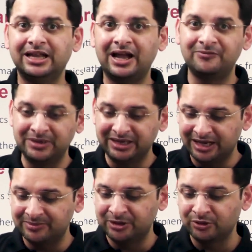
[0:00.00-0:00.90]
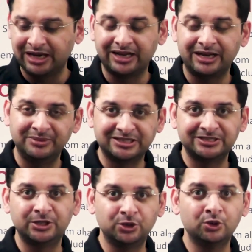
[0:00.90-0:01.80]
They have been able to get
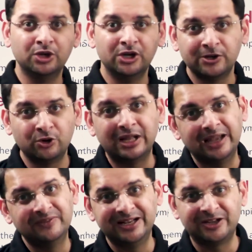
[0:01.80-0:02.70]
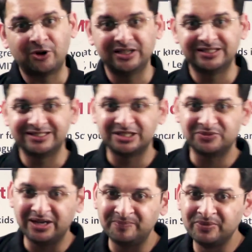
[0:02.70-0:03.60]
admissions into good Ivy League colleges
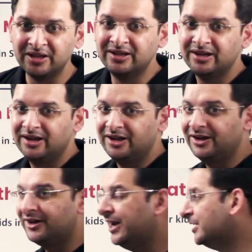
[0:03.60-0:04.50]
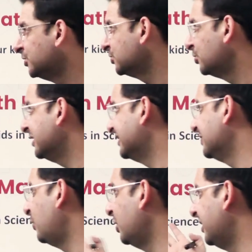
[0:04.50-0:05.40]
as well. So this
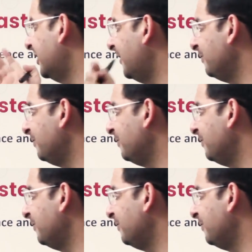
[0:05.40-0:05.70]
is what